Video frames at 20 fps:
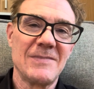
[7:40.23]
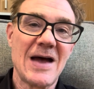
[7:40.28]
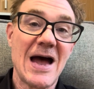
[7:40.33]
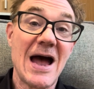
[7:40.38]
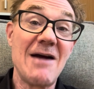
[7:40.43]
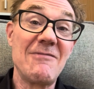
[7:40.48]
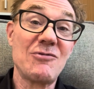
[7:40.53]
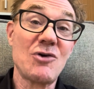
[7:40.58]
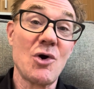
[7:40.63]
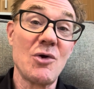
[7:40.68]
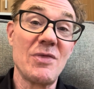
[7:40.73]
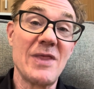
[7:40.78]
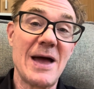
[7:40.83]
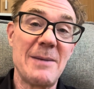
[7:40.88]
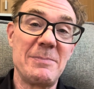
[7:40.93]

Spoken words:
I've grown that